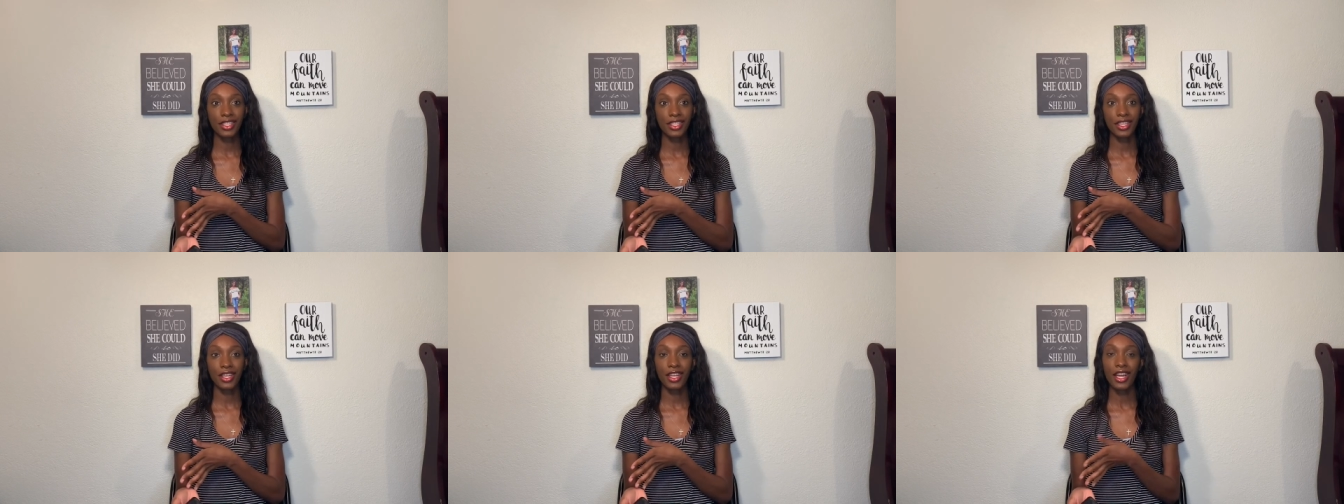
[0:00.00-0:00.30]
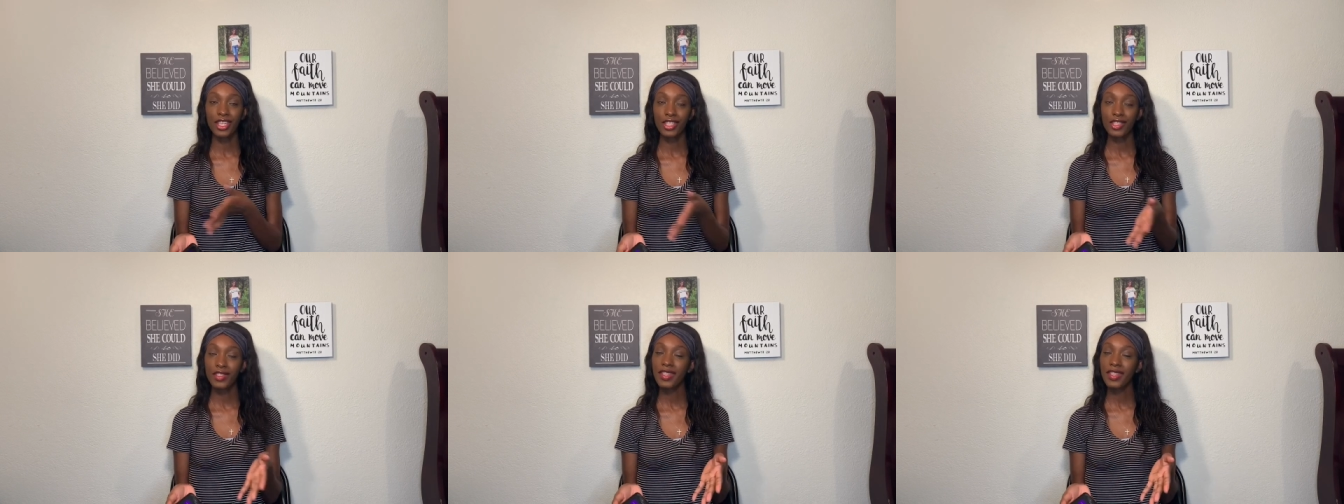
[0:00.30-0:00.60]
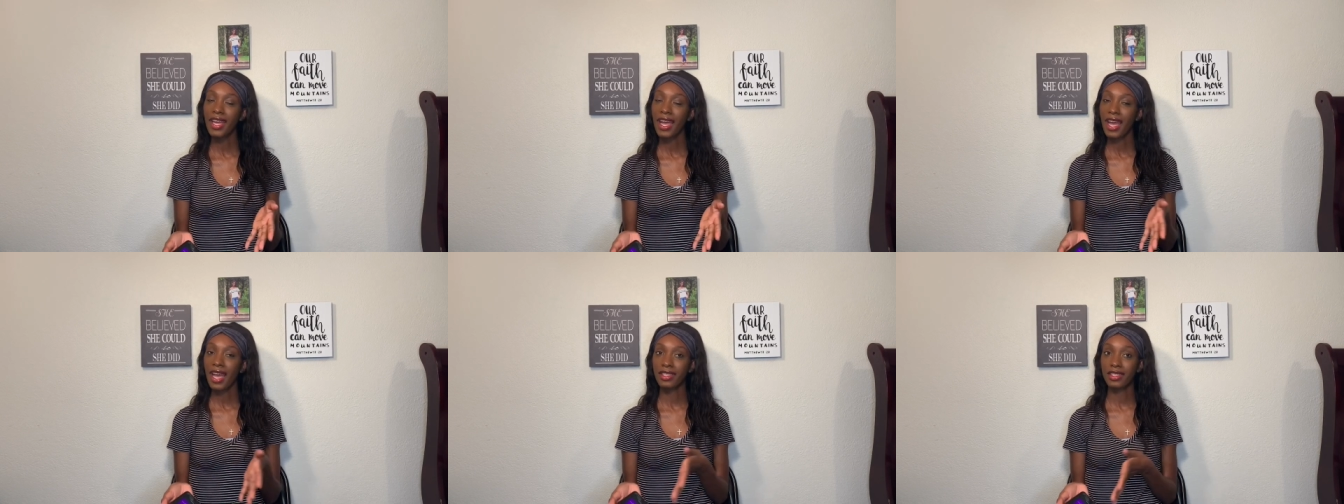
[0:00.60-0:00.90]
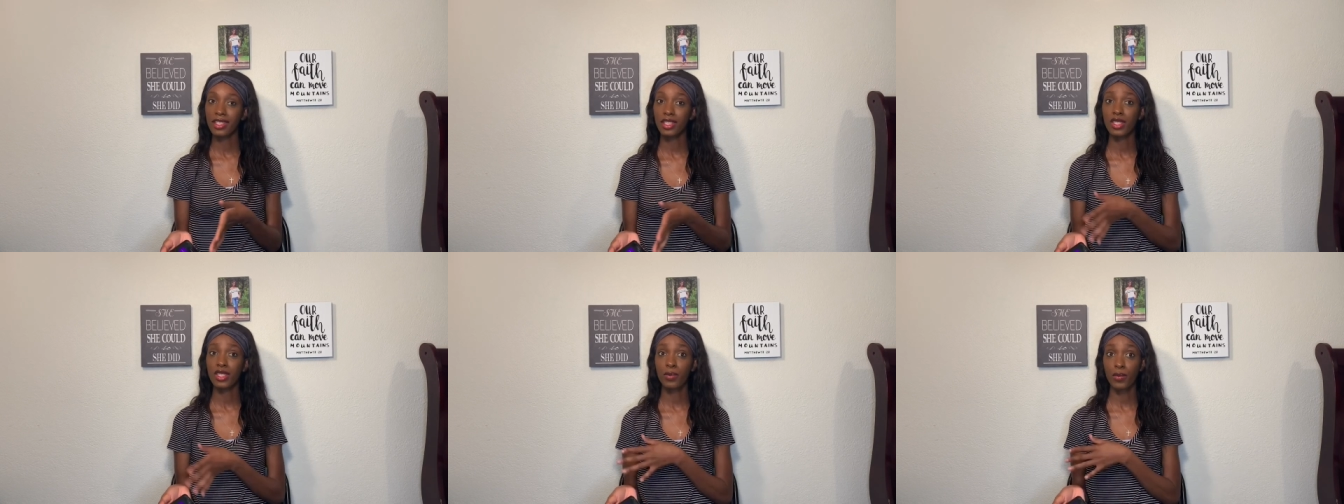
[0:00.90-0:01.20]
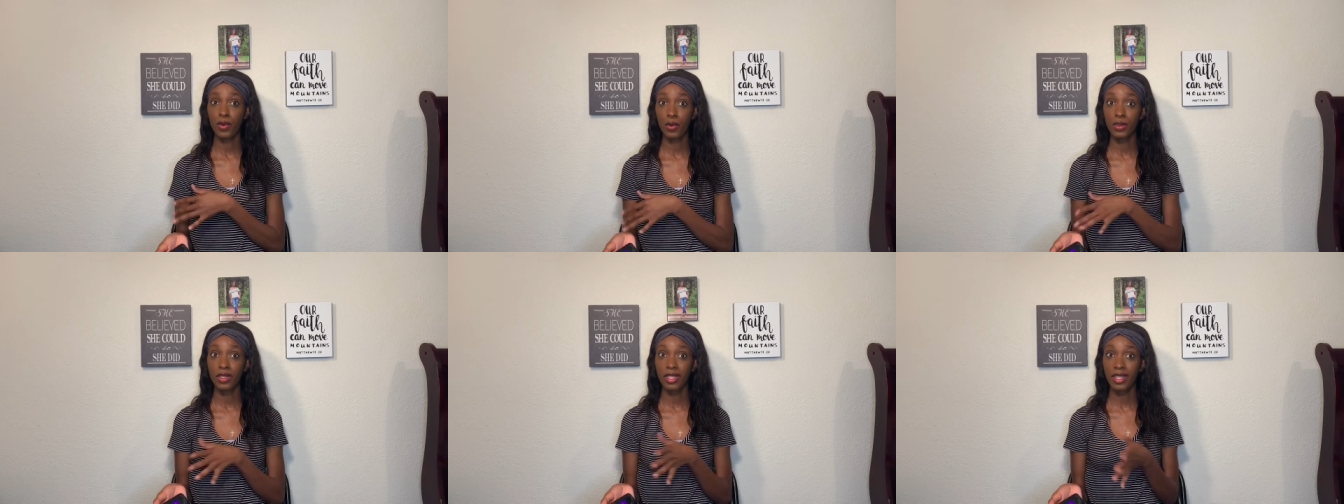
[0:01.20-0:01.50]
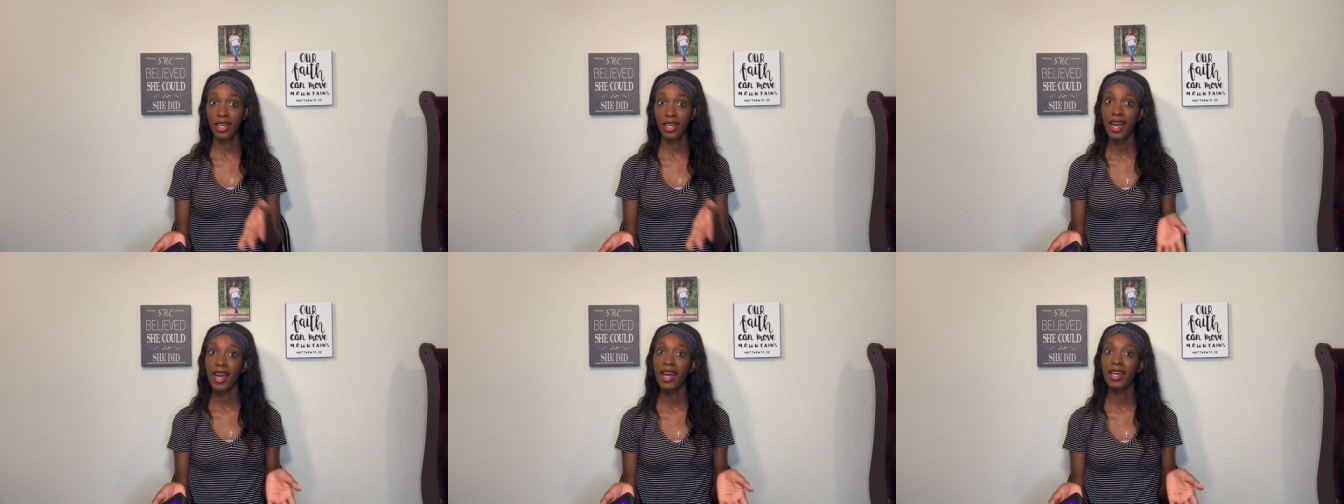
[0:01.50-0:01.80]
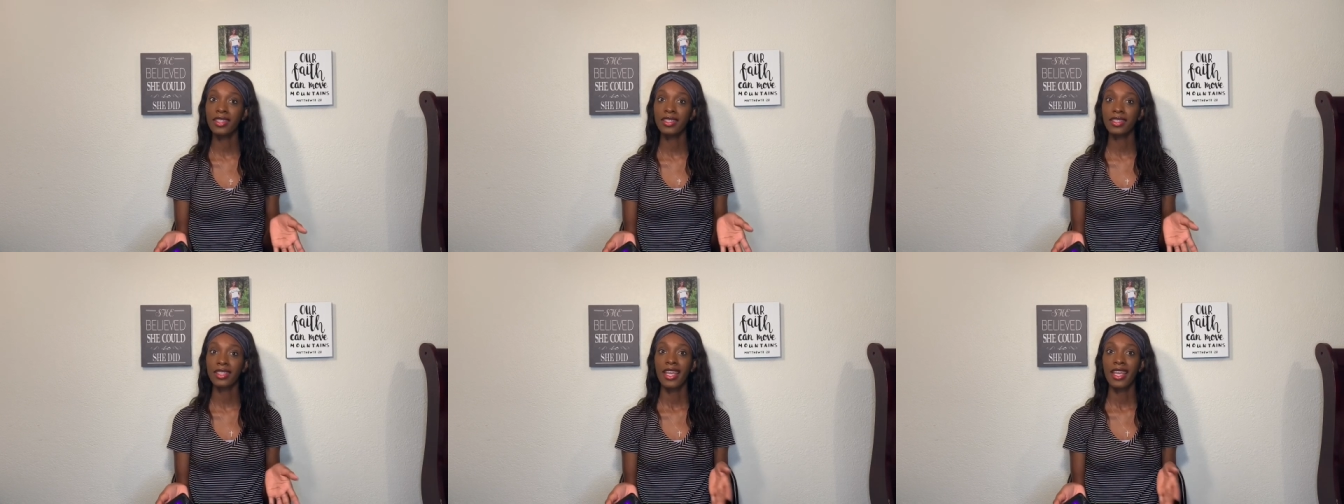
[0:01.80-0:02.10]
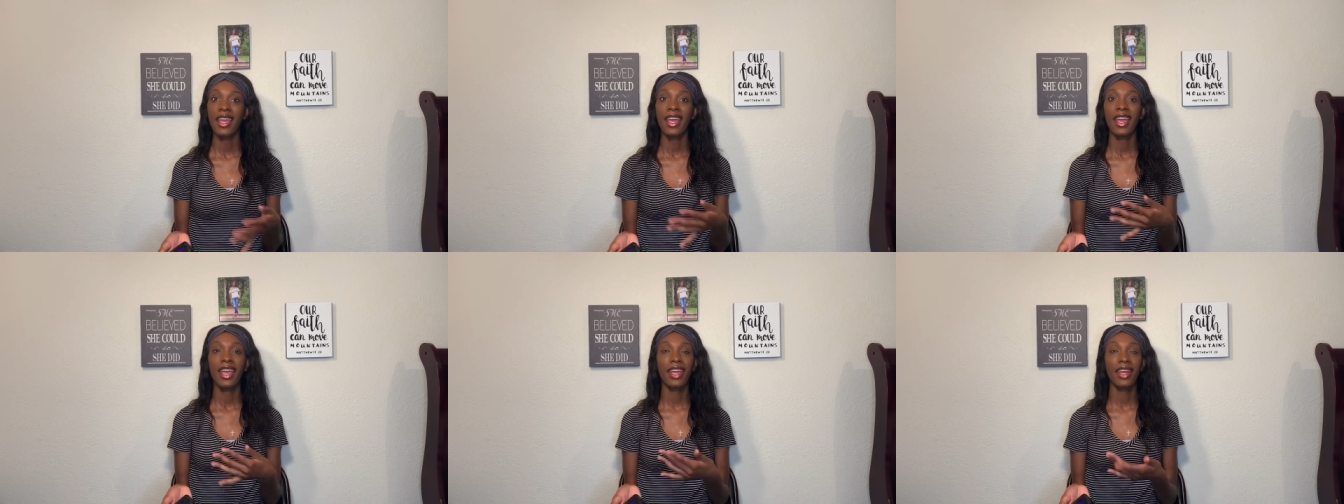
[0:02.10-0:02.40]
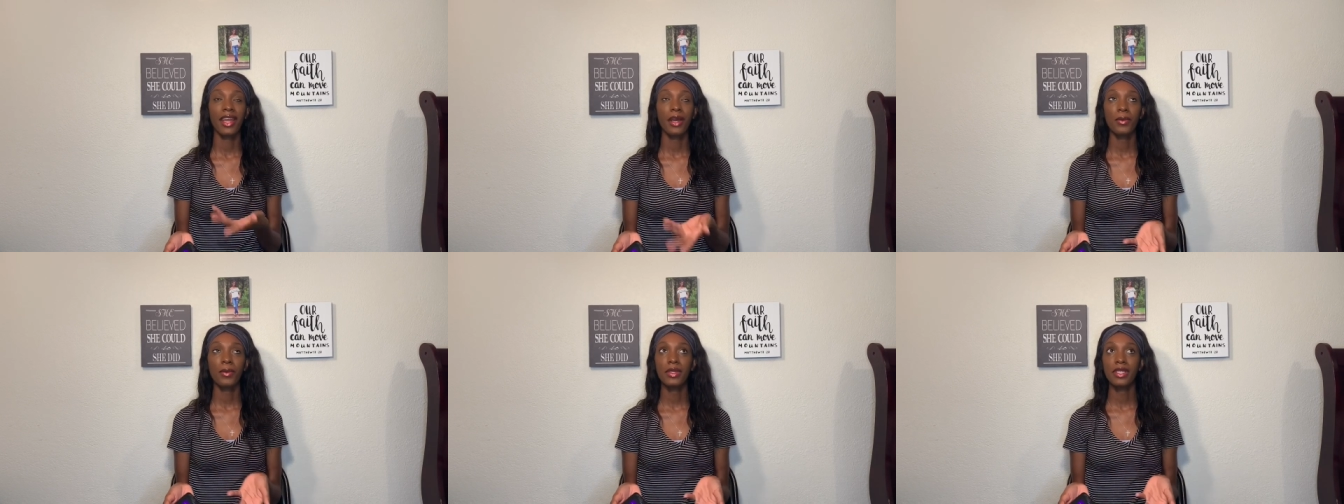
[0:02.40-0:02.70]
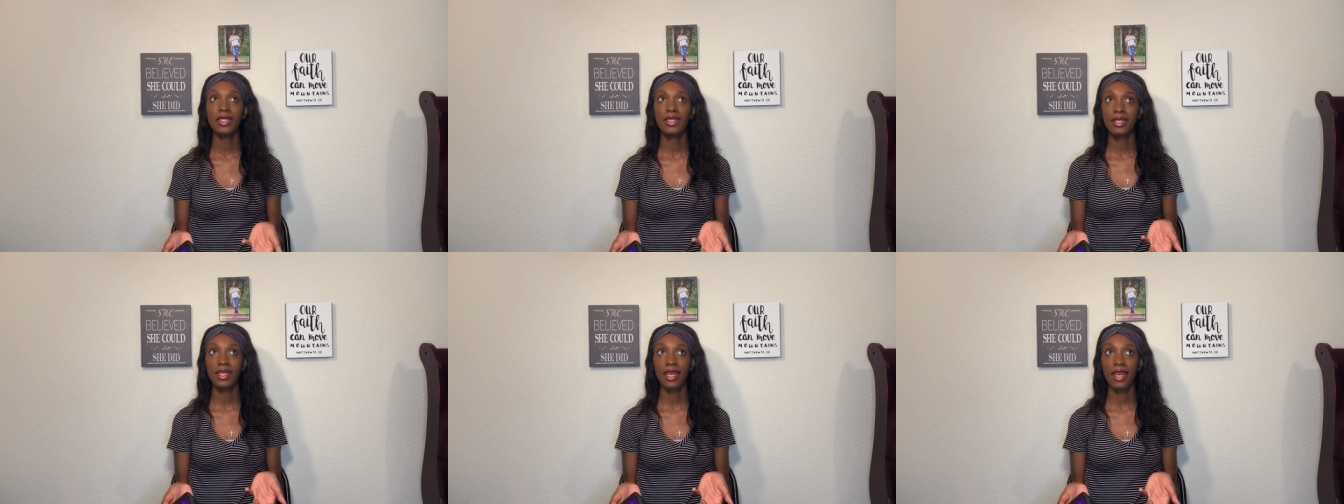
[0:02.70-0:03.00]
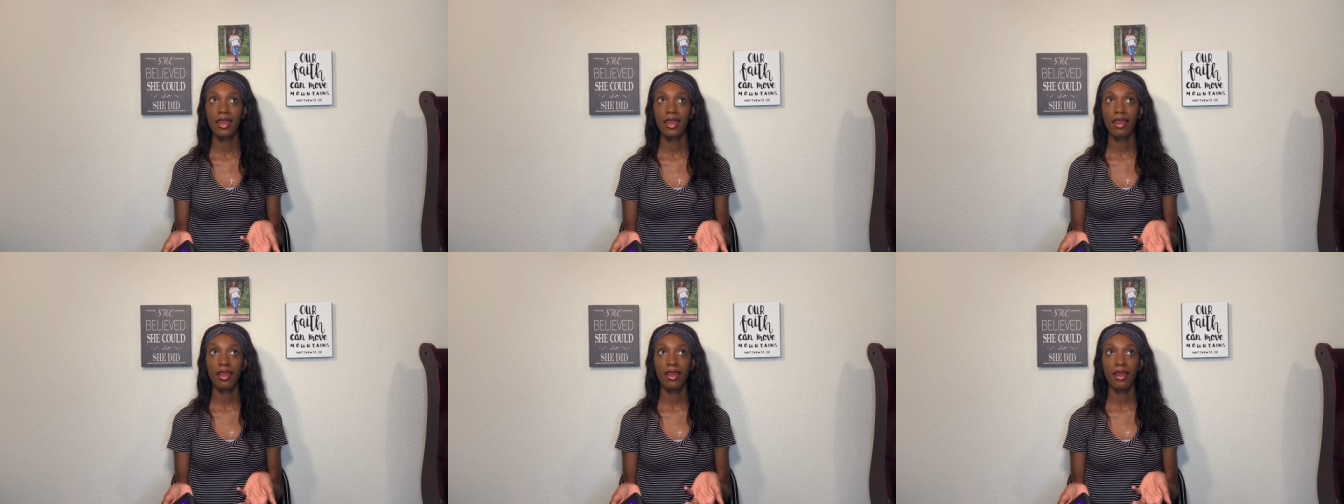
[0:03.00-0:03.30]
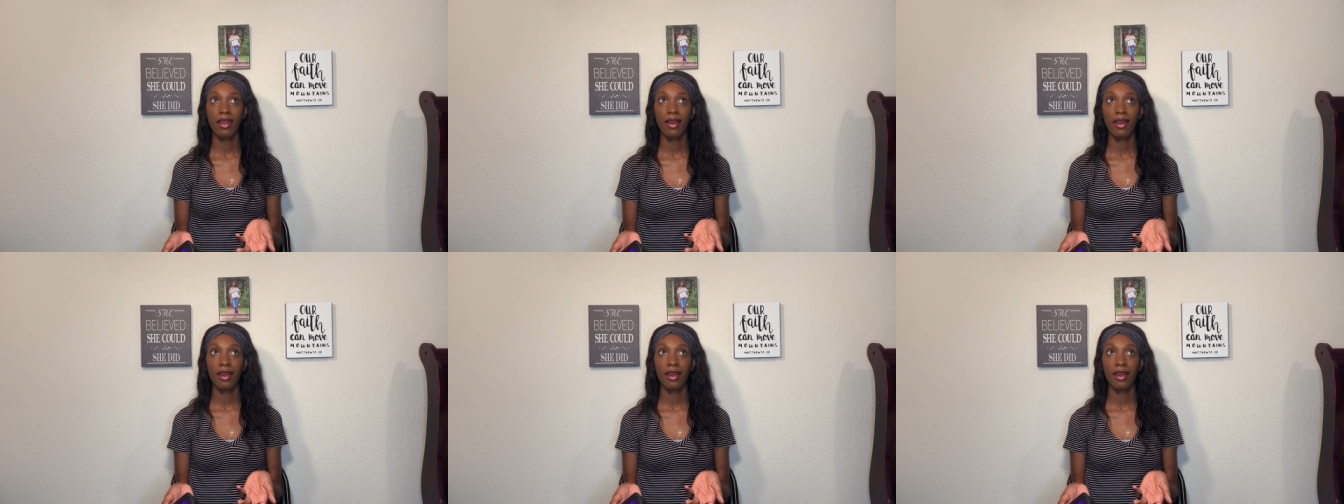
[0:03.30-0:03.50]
country has its pros and cons, and I would say,